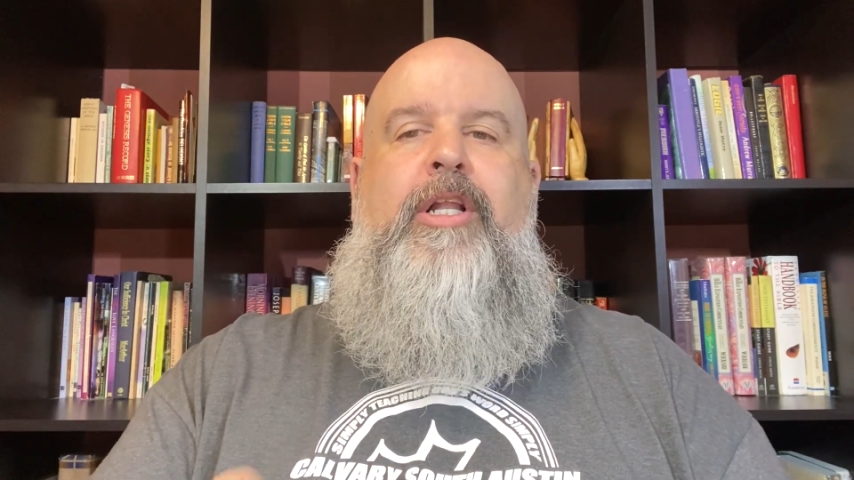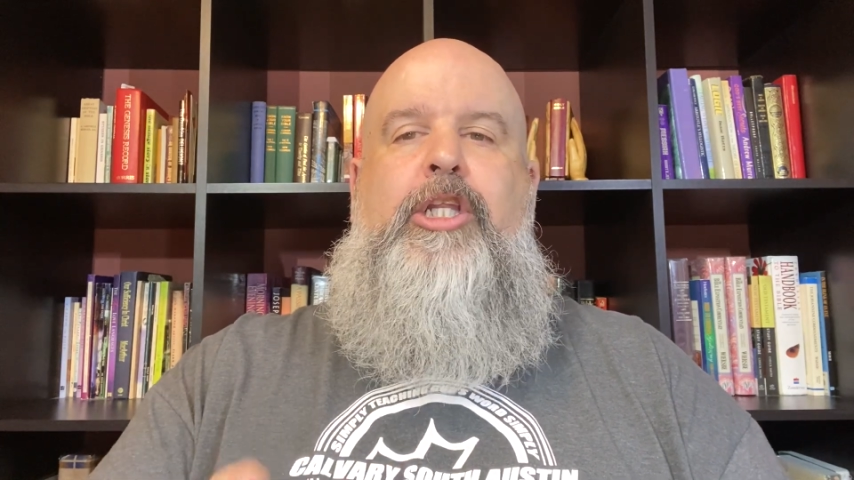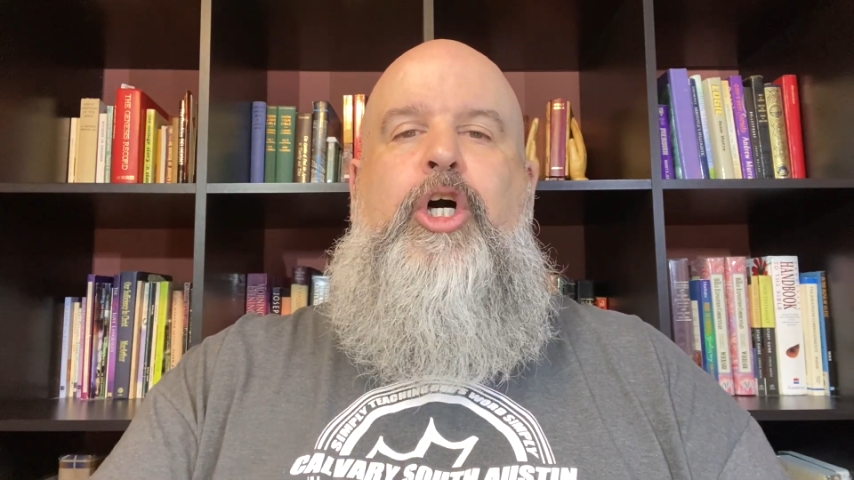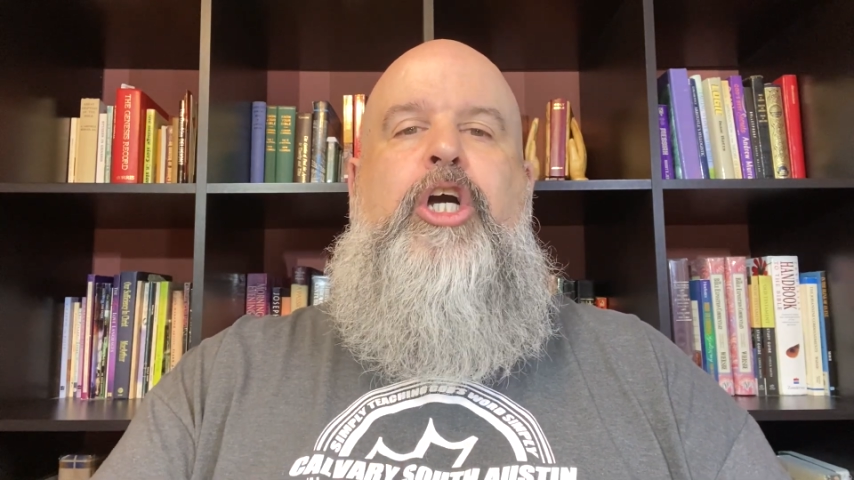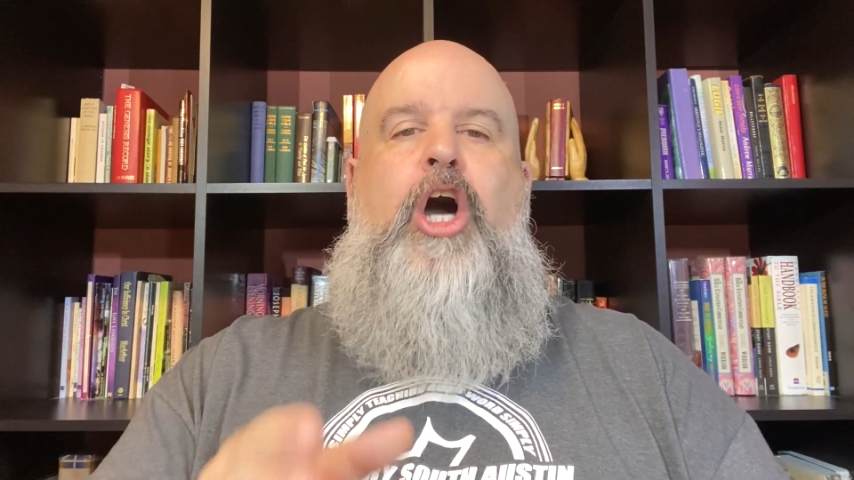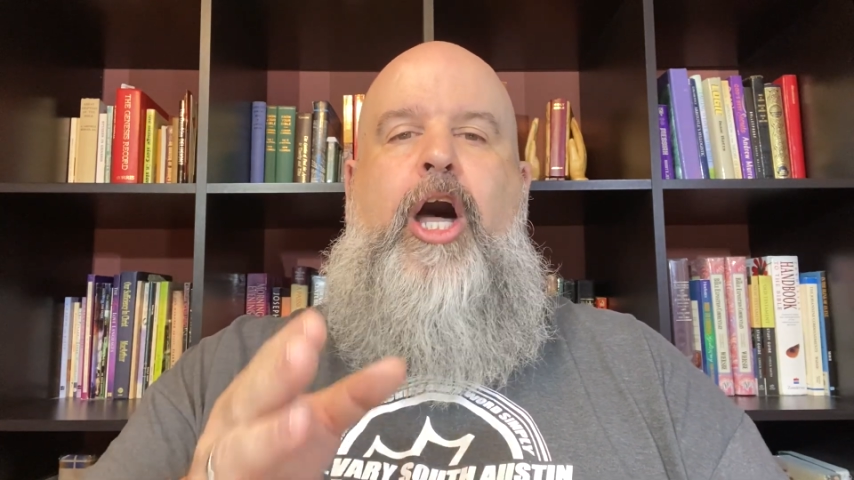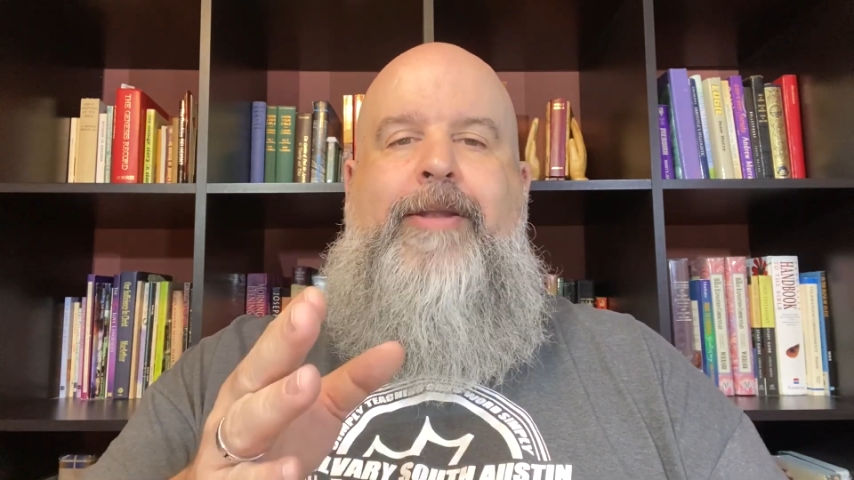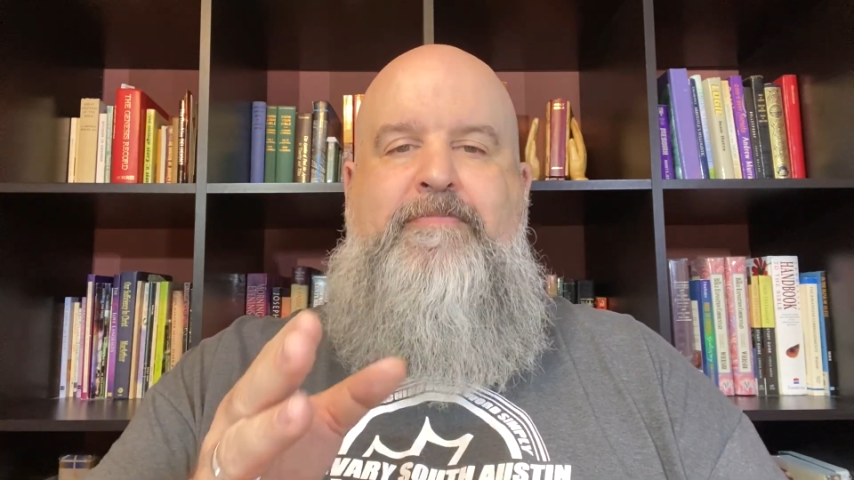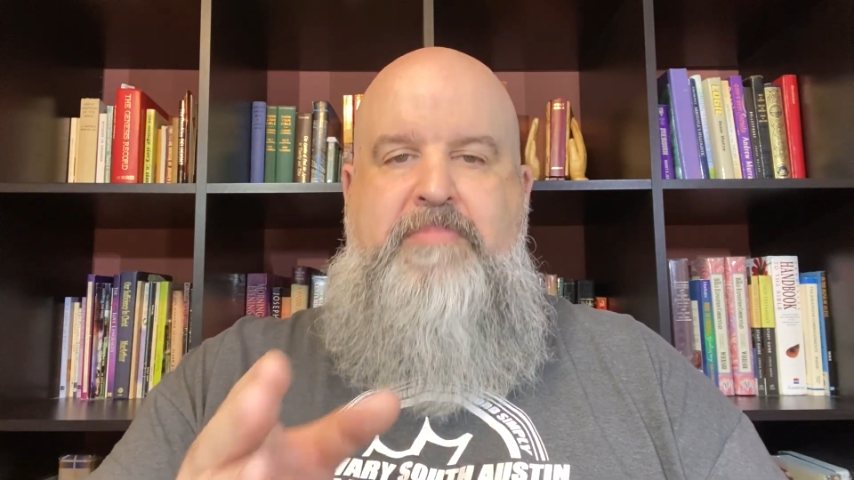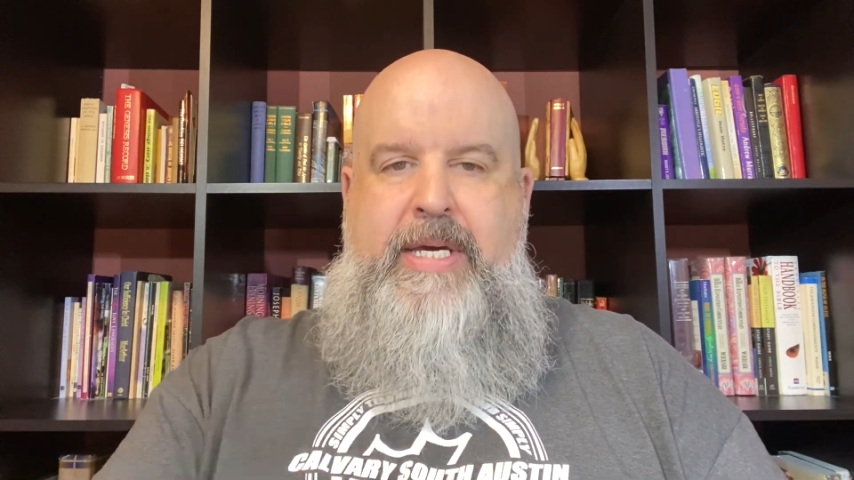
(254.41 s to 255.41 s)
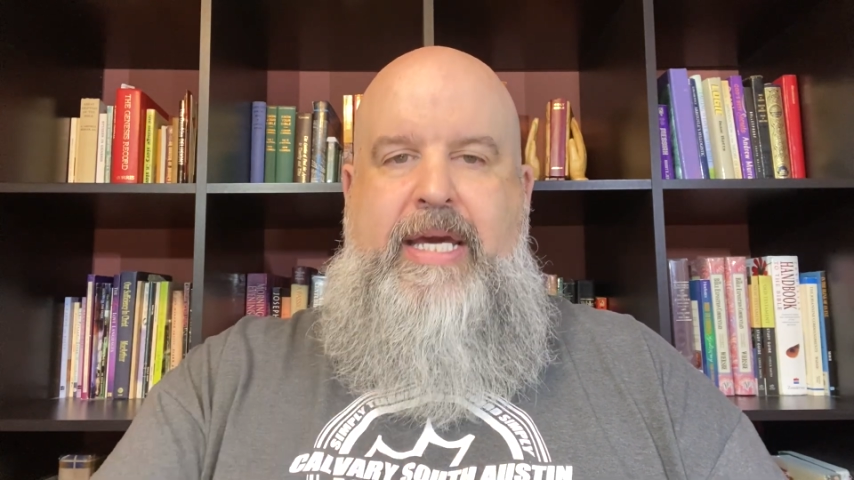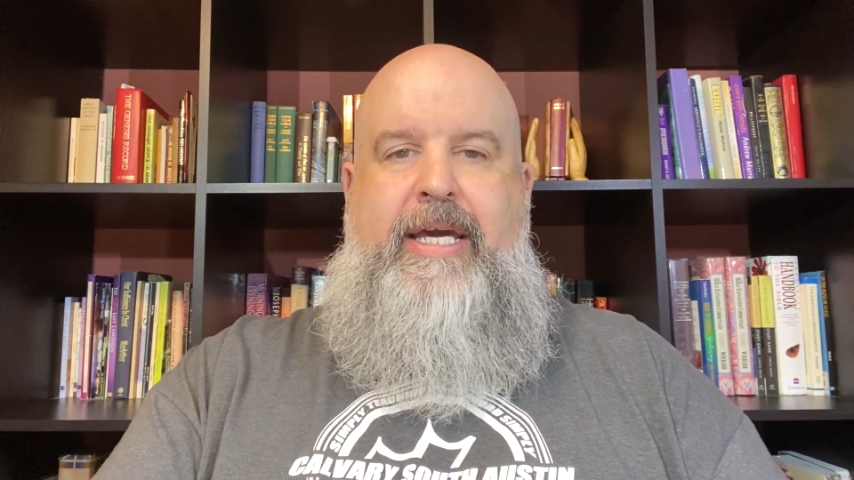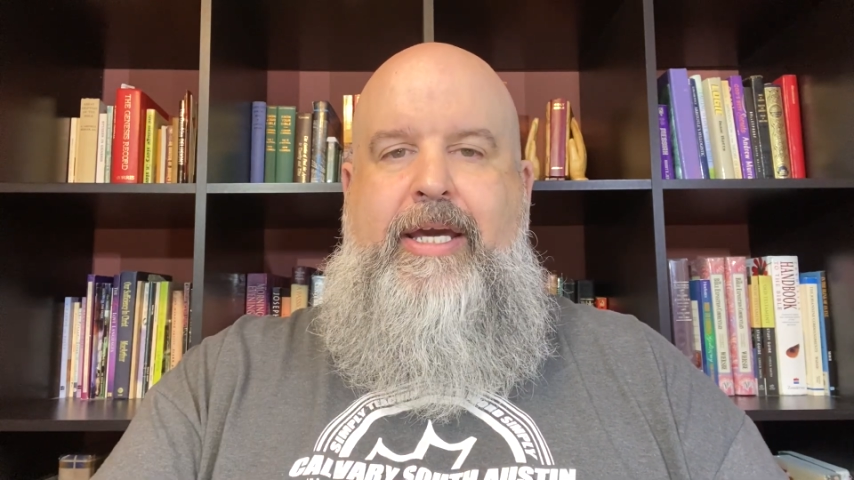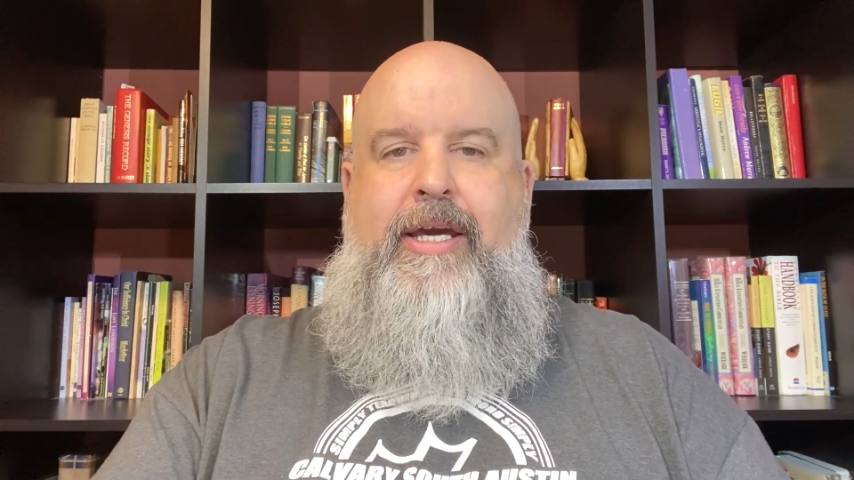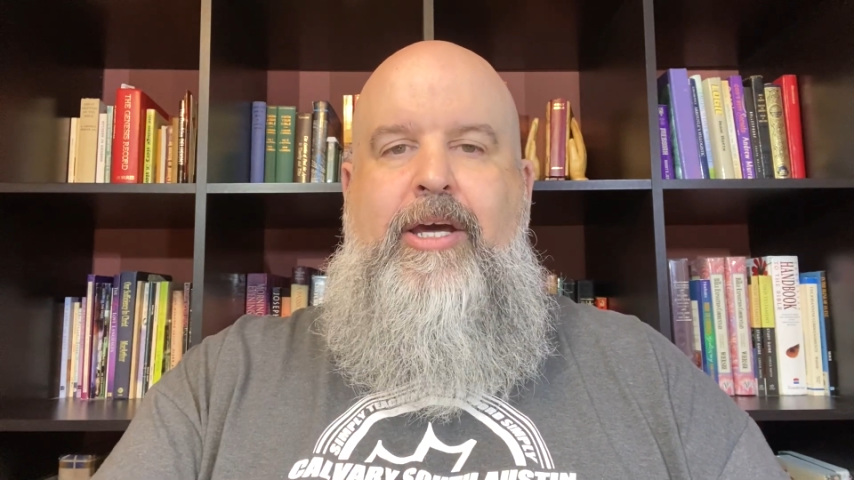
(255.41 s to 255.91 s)
look on
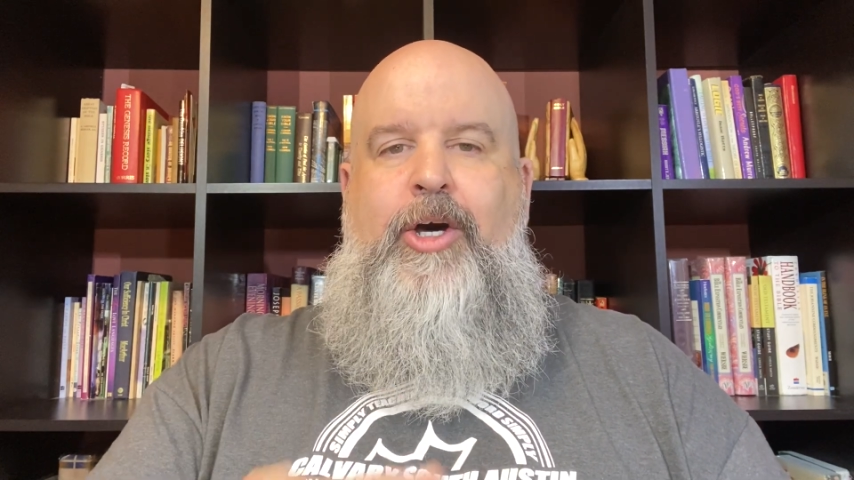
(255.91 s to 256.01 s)
me